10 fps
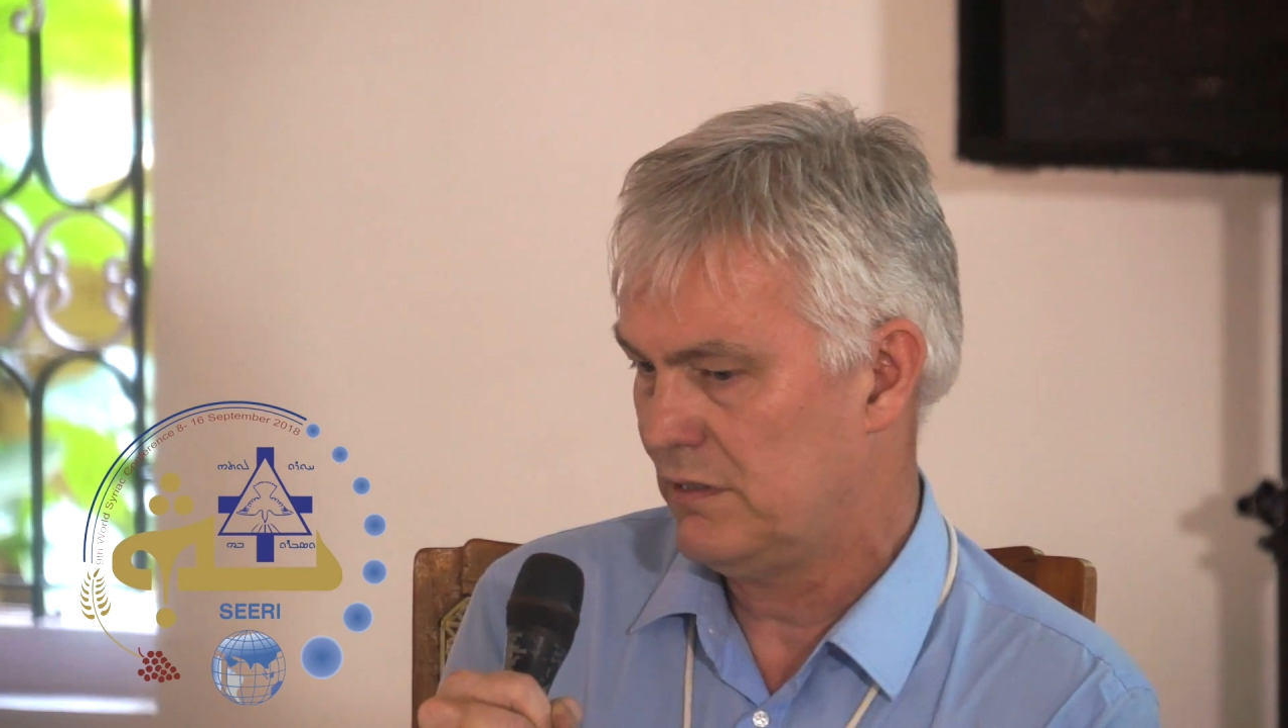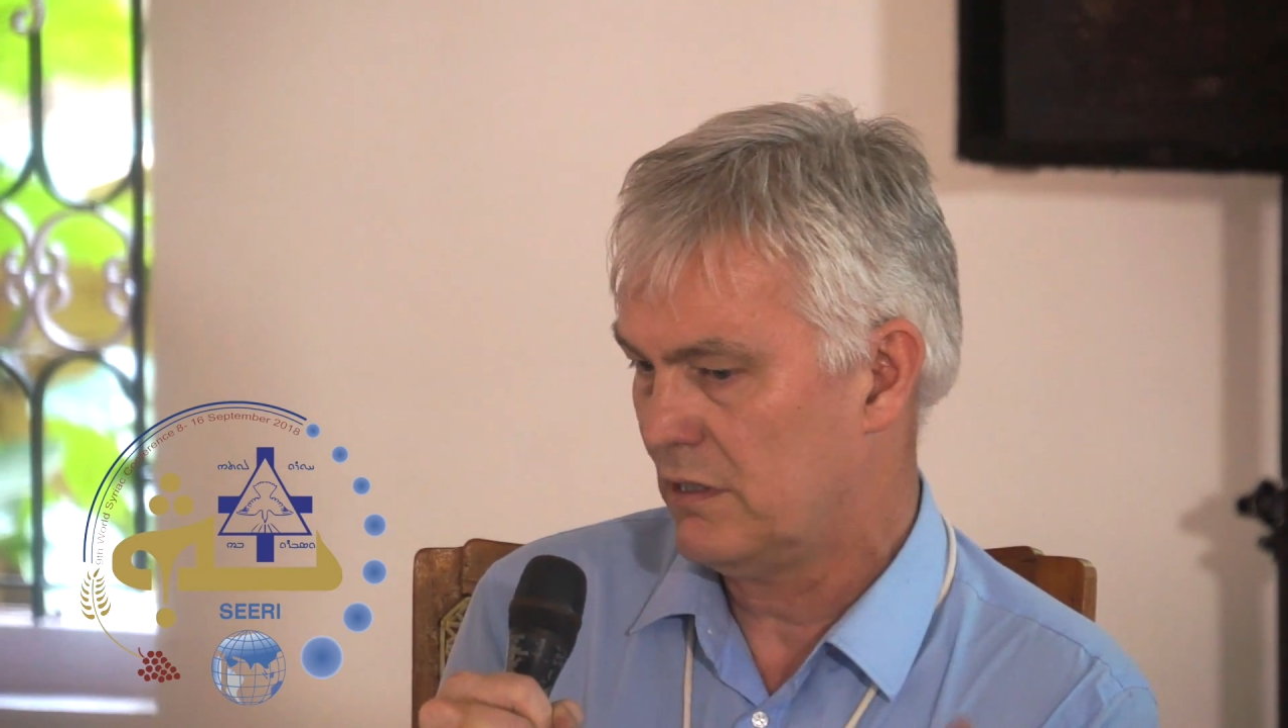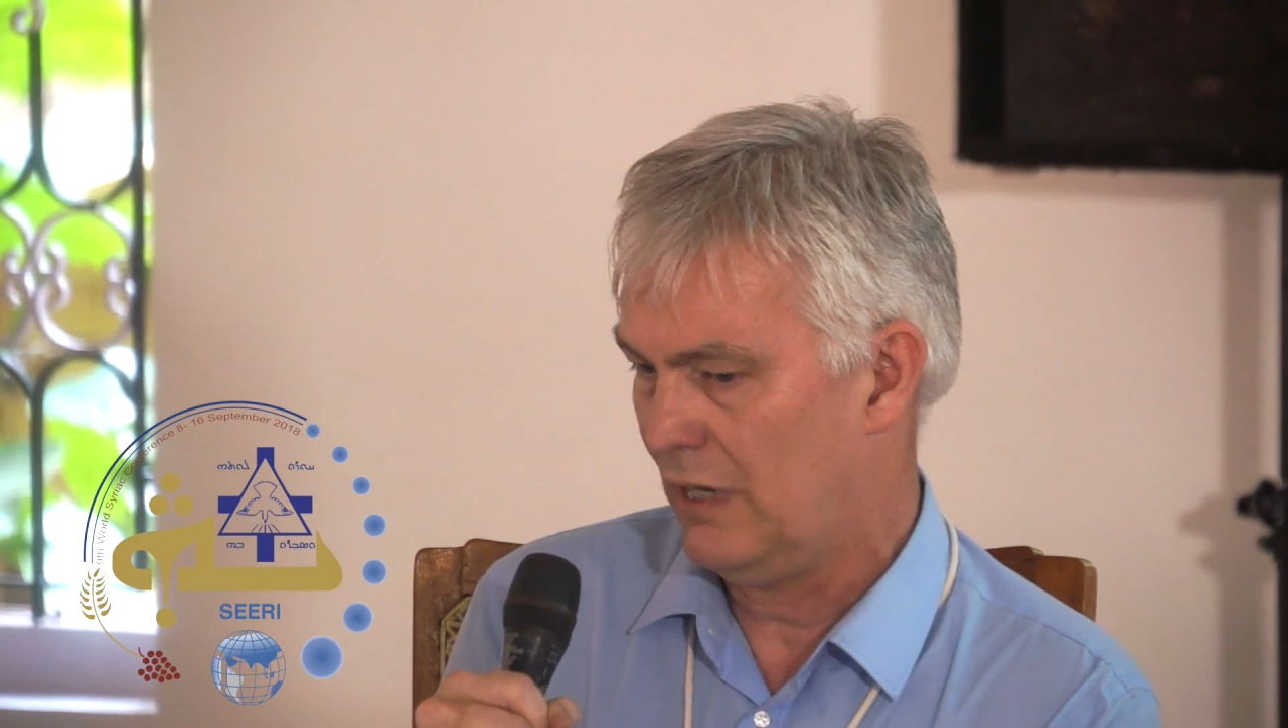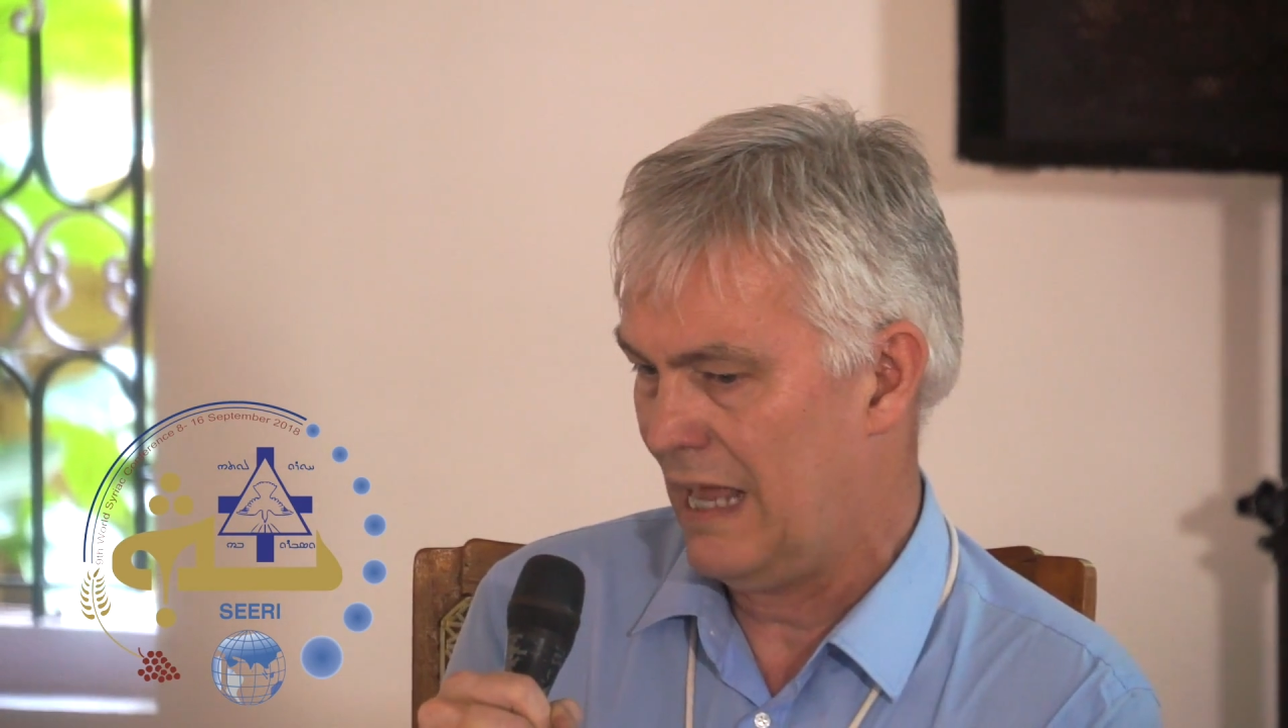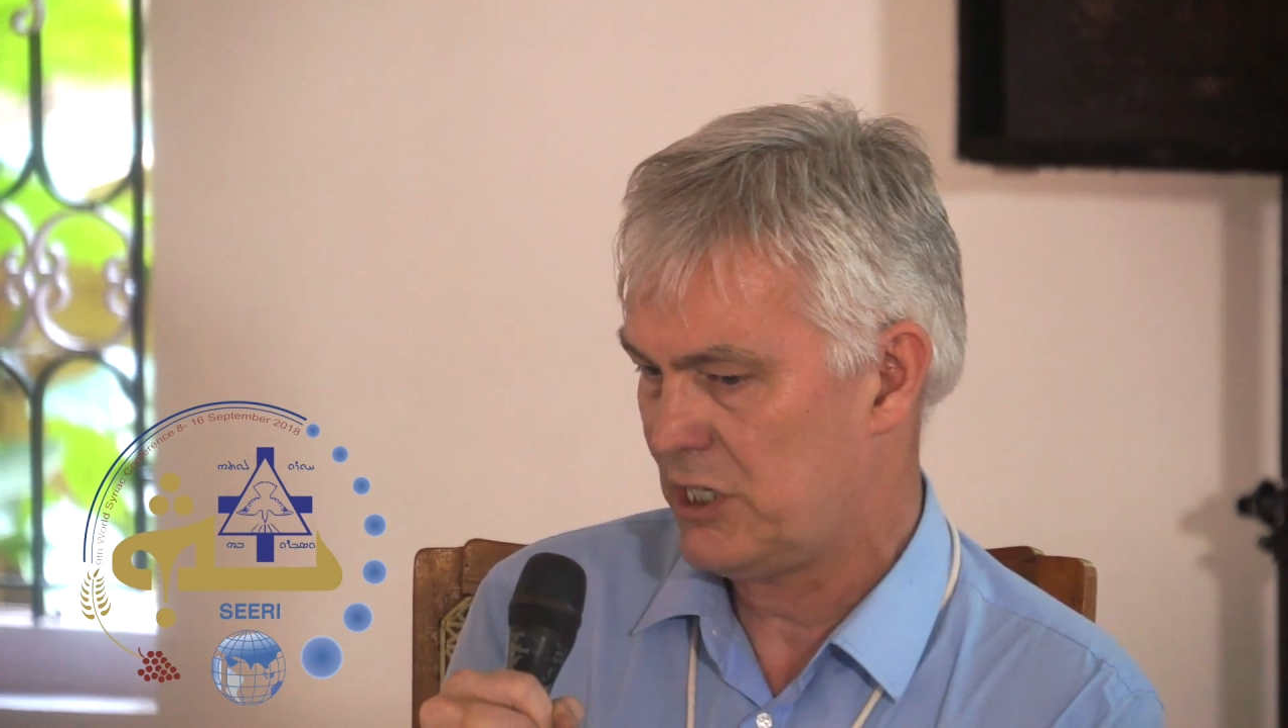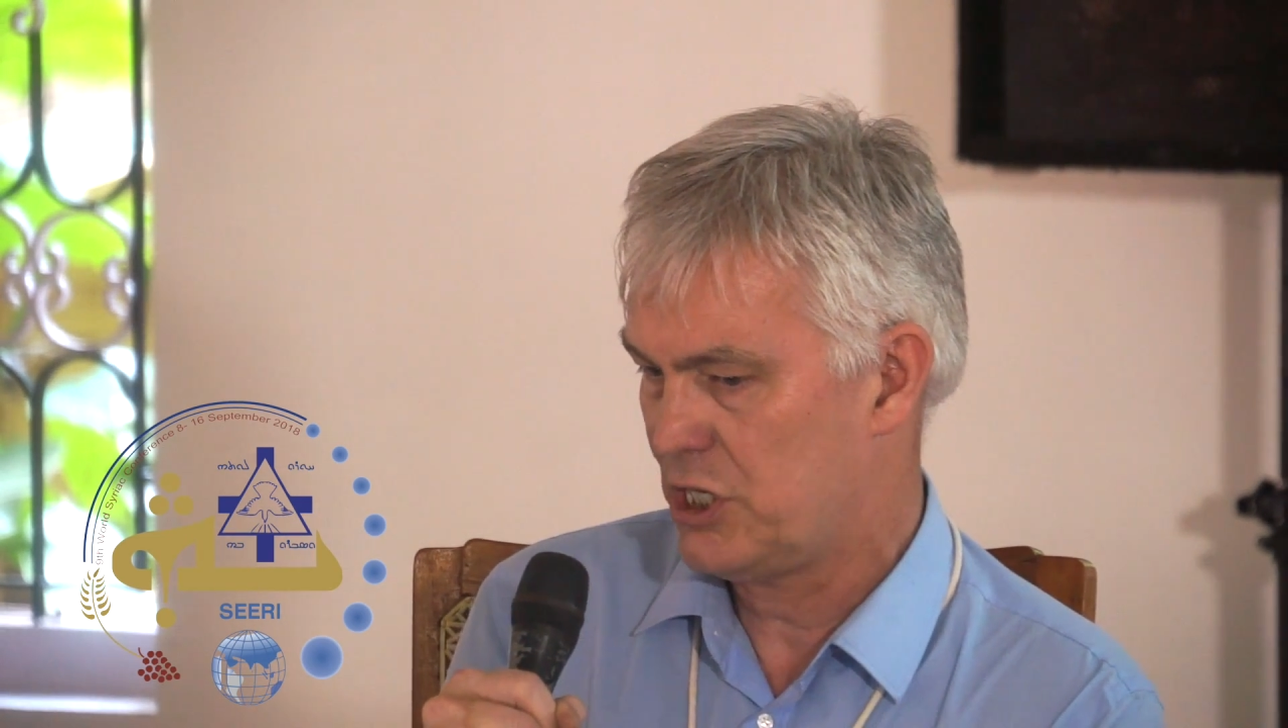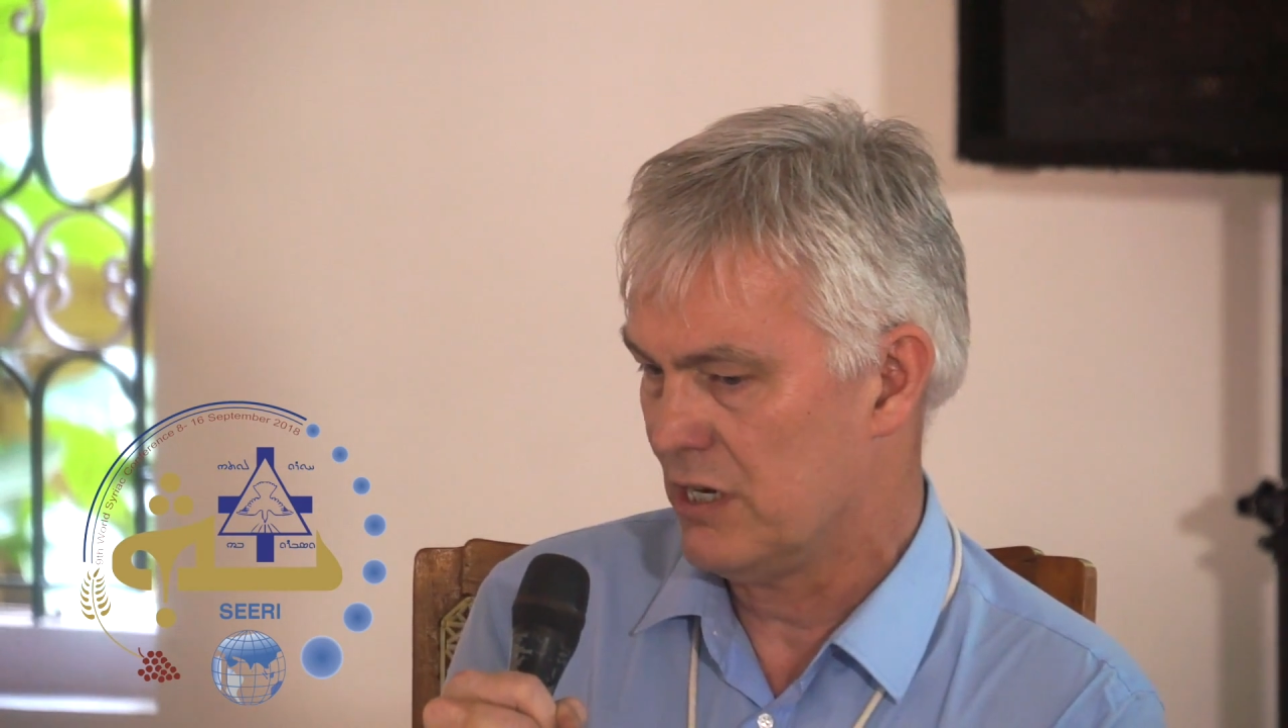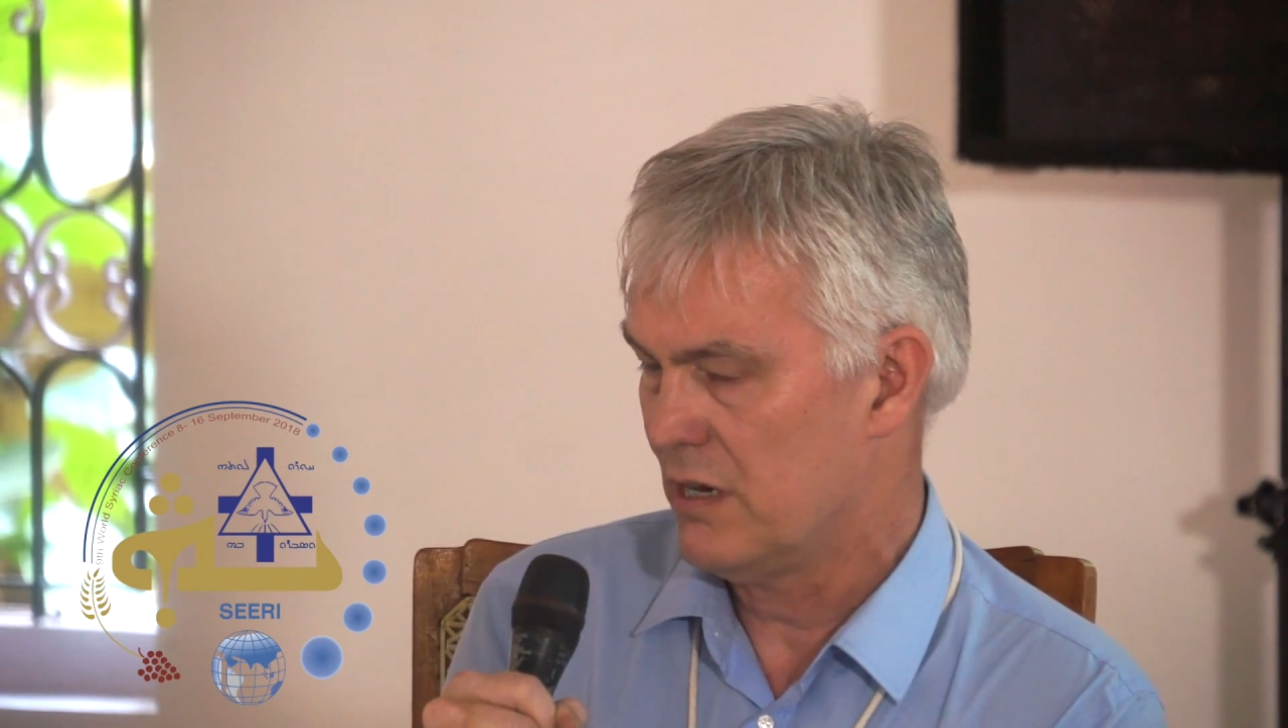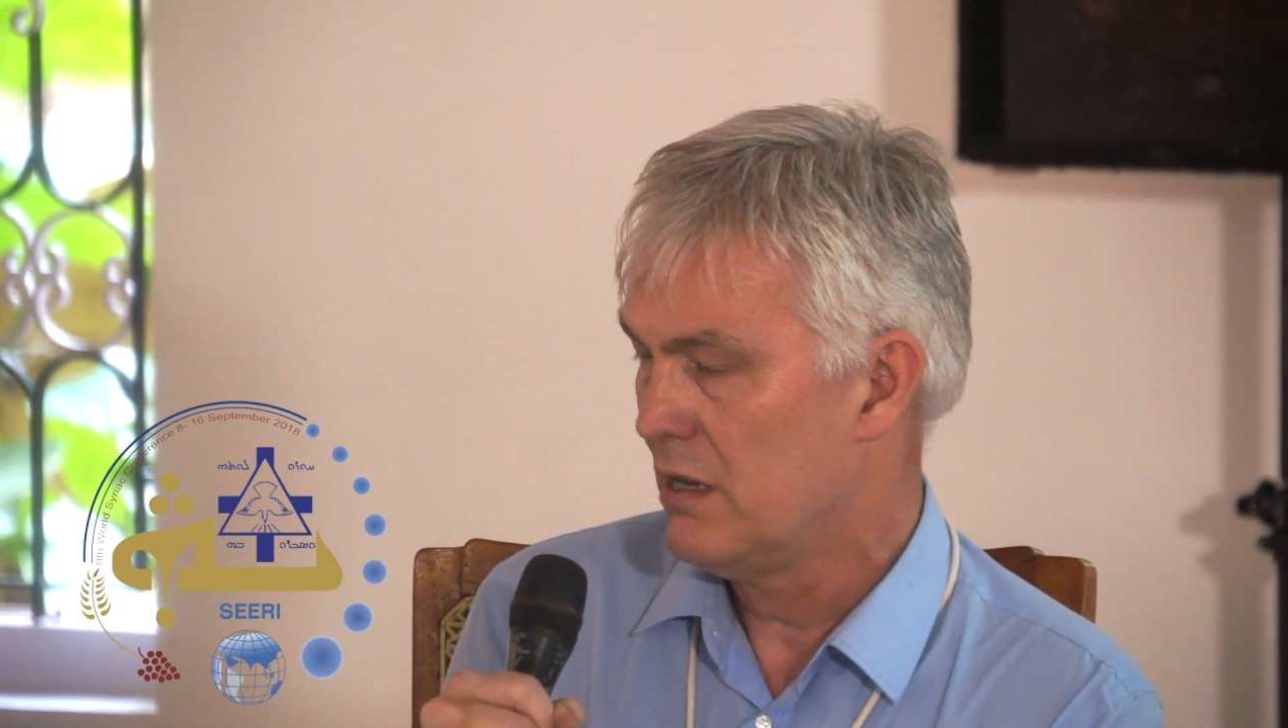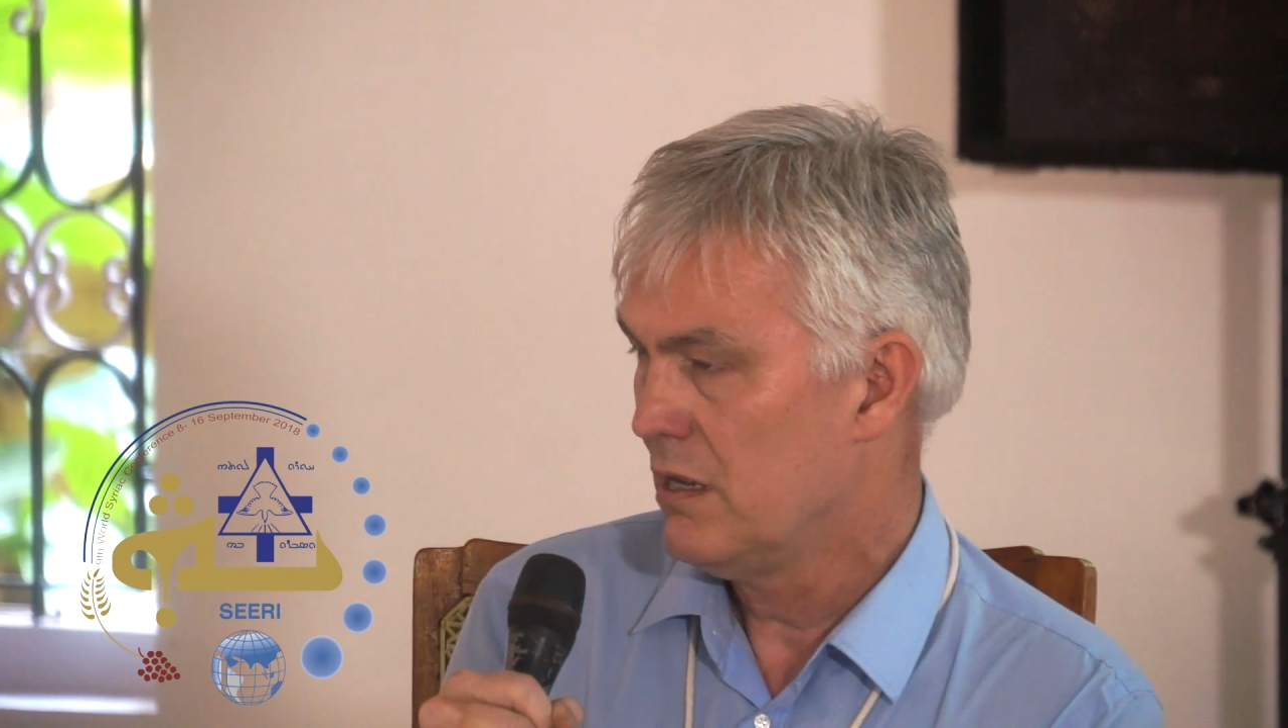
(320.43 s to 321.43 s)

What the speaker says: the collection,